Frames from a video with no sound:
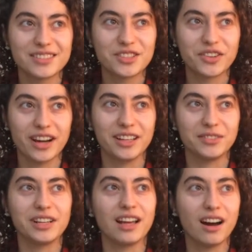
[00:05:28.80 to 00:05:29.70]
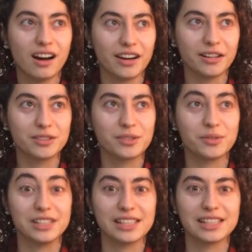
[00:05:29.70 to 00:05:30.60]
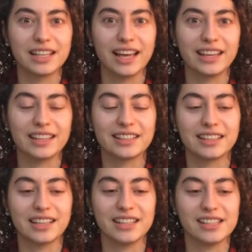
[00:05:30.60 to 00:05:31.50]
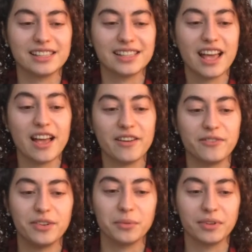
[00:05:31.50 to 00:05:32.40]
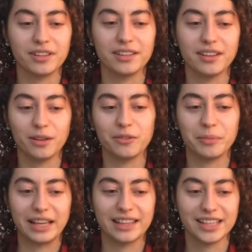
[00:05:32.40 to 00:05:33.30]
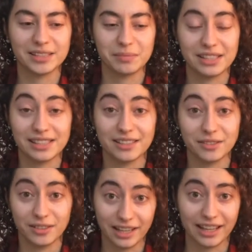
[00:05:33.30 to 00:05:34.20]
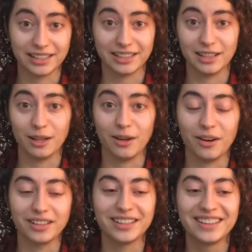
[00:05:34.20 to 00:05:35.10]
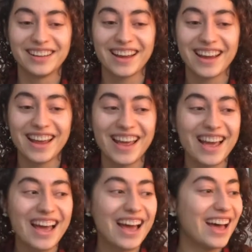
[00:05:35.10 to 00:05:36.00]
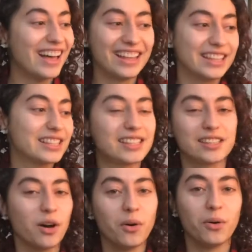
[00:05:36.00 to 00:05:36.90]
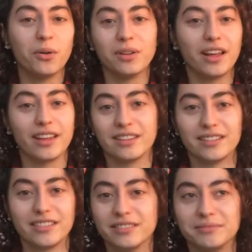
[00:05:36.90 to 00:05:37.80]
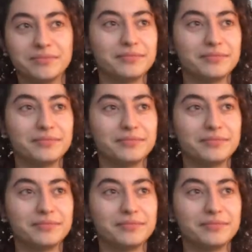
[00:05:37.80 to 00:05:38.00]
tried really hard to dislike it because everyone, all of my classmates, liked it a lot. And this is a whole other